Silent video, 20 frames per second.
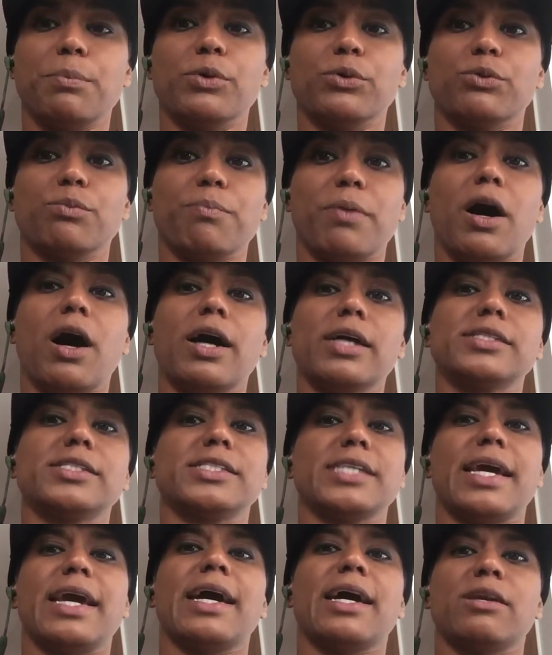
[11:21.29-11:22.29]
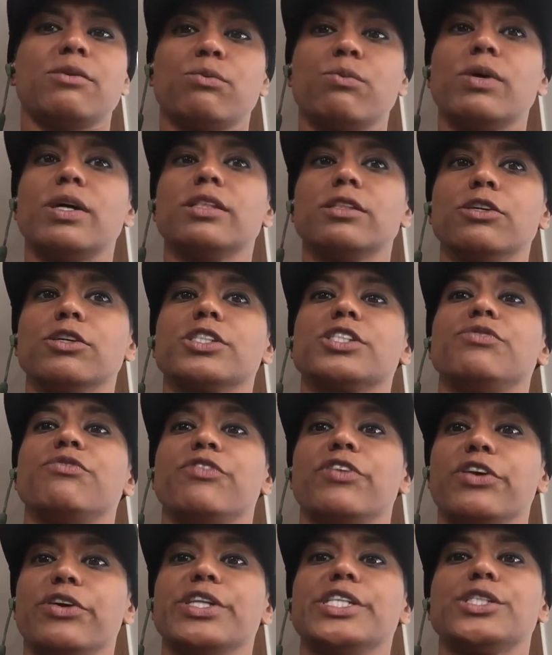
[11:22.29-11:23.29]
both POTS and what looks
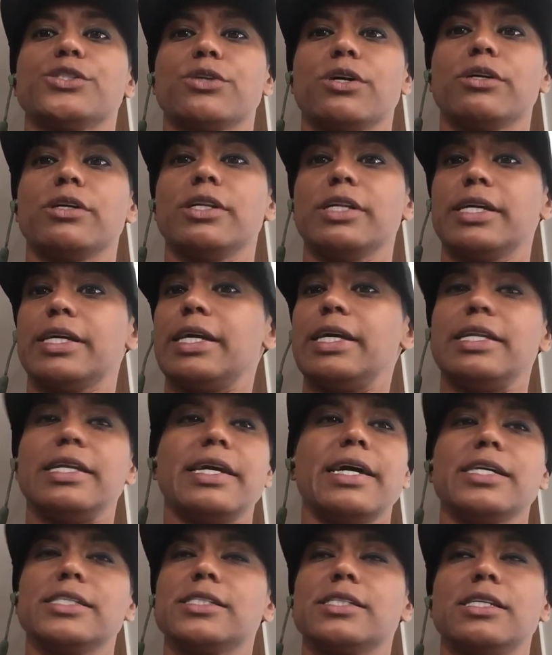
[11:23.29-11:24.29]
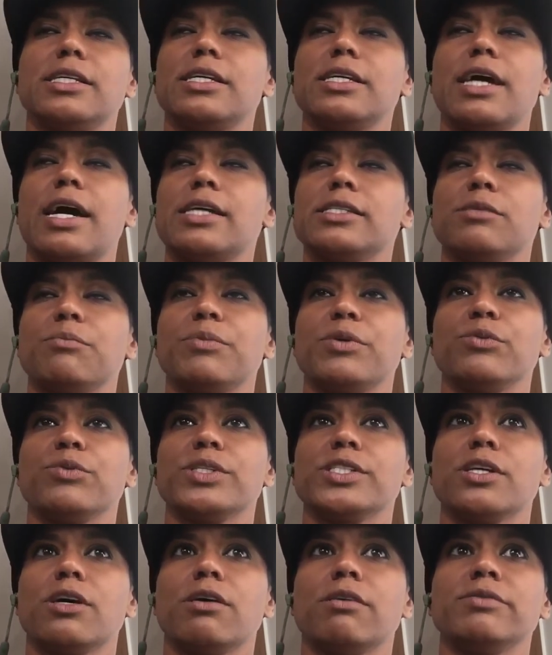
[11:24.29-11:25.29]
very strongly like EDS, and it hasn't been
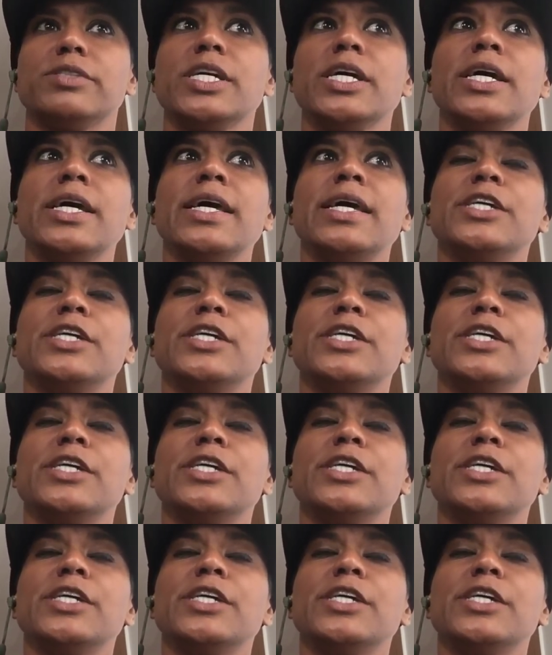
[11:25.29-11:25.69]
resolved.